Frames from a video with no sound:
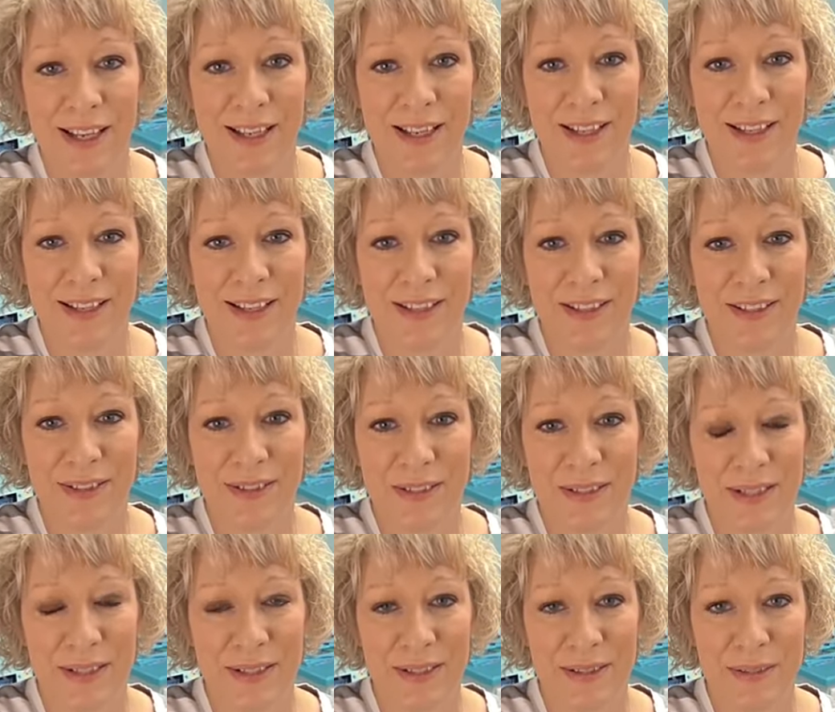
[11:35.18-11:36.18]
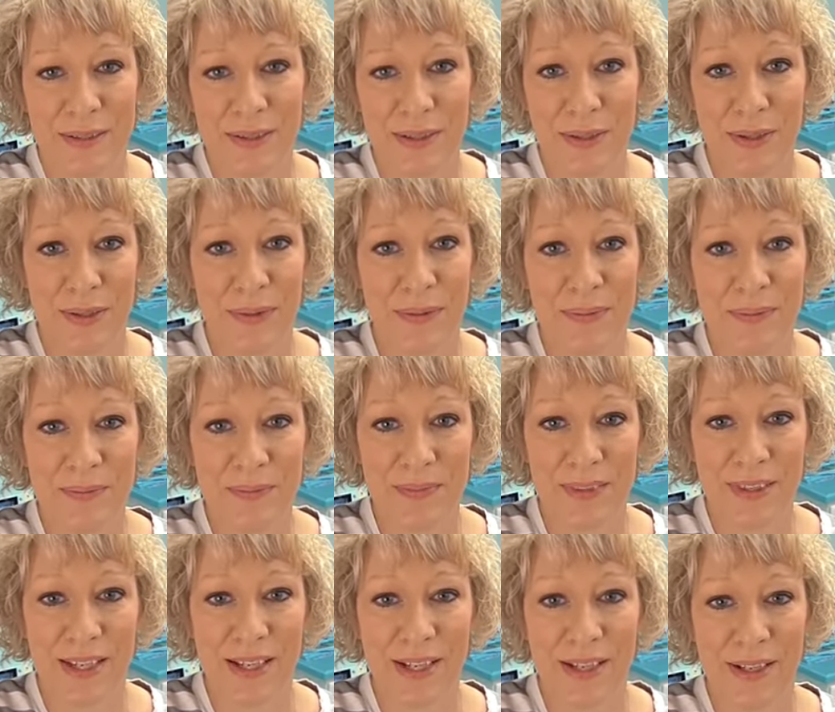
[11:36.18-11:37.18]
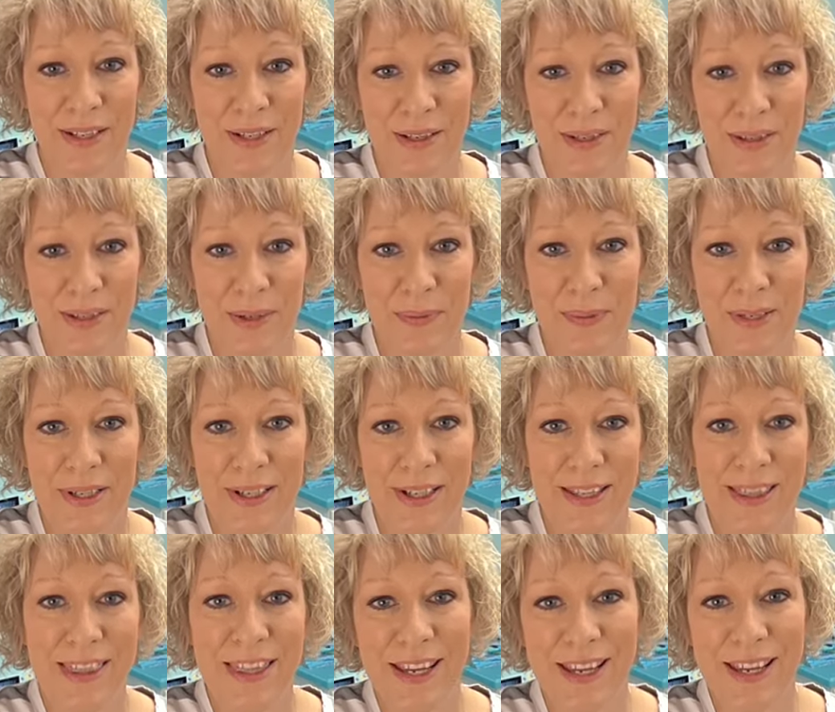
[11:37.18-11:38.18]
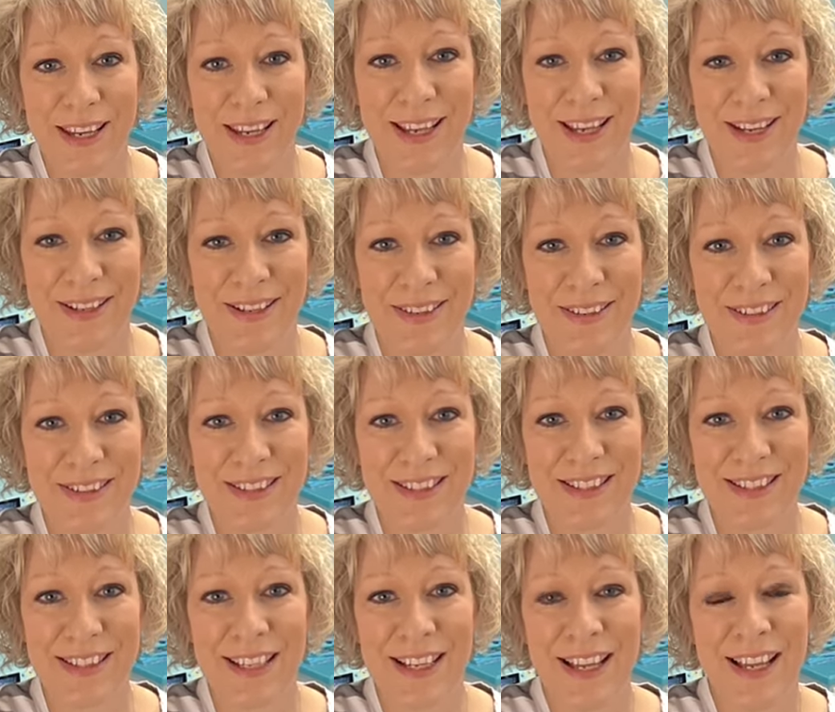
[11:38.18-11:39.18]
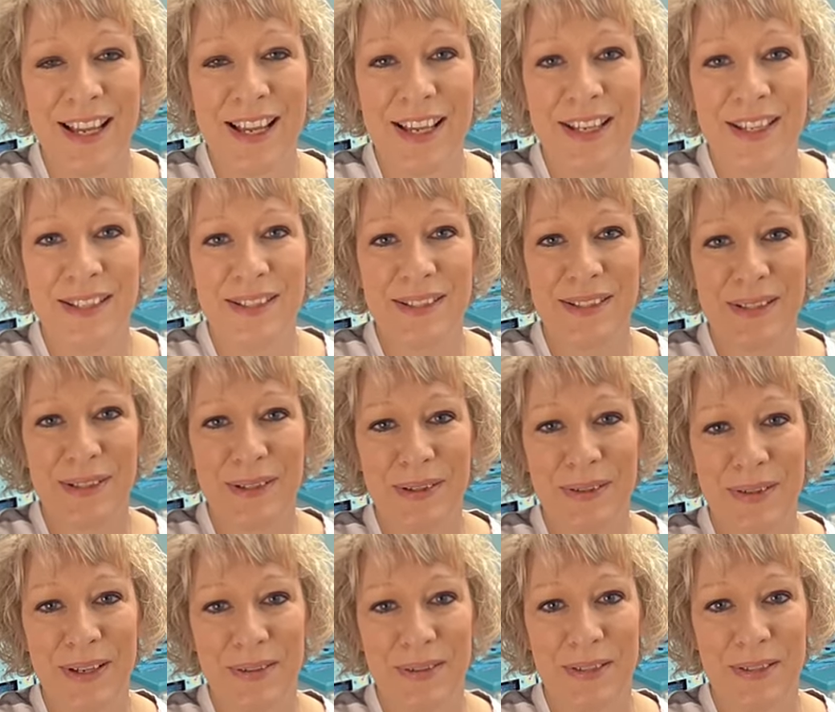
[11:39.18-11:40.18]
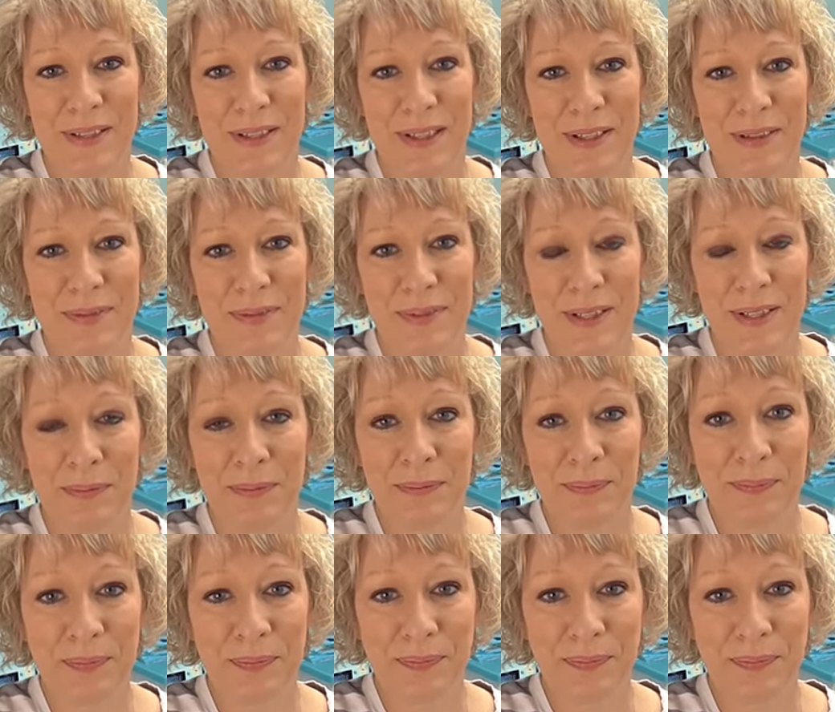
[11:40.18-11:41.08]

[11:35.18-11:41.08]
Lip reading: and just get to sew and not think about anything else. So that was a lot of fun.